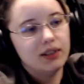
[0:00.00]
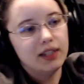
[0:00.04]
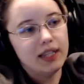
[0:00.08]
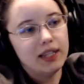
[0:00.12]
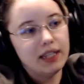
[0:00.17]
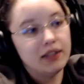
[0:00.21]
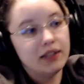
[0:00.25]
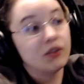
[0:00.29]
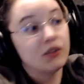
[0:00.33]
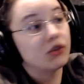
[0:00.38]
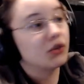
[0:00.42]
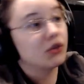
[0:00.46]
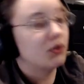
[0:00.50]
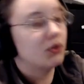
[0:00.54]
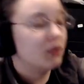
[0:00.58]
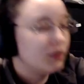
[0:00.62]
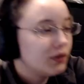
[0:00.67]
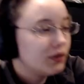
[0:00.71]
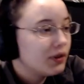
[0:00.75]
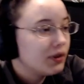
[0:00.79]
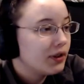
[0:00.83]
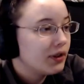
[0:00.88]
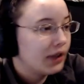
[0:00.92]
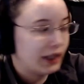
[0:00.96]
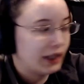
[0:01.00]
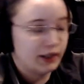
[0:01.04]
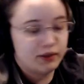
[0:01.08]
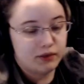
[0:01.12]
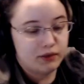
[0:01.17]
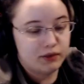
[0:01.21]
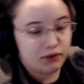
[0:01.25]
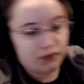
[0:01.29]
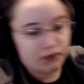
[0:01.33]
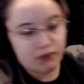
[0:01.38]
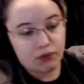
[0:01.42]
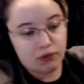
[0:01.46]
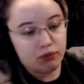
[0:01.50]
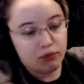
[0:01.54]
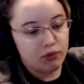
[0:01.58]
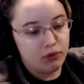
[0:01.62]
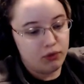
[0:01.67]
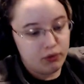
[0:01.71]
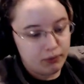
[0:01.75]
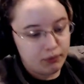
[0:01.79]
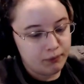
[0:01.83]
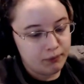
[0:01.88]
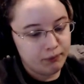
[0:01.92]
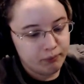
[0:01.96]
In school, like
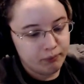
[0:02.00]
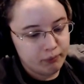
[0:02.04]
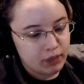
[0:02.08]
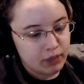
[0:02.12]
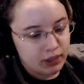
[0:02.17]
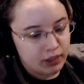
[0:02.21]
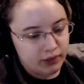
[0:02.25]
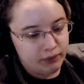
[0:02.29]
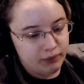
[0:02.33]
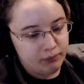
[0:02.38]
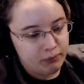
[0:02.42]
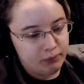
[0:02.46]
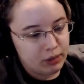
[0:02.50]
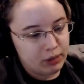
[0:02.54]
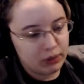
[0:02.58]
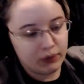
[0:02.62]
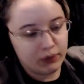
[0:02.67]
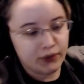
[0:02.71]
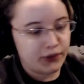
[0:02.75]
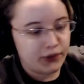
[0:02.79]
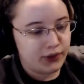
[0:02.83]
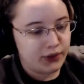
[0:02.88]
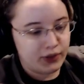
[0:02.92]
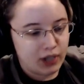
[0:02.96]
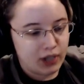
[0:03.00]
through middle to